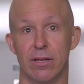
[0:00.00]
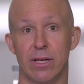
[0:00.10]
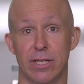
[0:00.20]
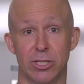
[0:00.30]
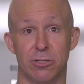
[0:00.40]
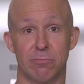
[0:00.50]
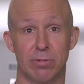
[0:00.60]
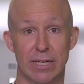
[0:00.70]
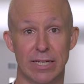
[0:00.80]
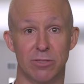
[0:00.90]
Additional
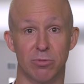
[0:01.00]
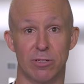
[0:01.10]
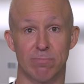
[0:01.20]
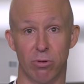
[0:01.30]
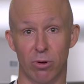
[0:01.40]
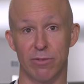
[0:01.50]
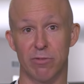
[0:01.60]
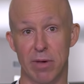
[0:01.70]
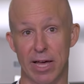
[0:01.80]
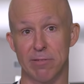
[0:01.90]
police were deployed
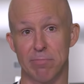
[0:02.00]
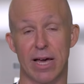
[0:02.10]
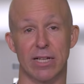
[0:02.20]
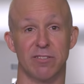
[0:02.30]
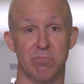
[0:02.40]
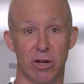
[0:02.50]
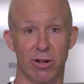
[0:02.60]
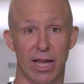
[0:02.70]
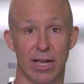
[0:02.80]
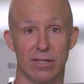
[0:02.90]
from other parts of
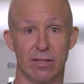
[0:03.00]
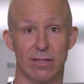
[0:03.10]
Maryland.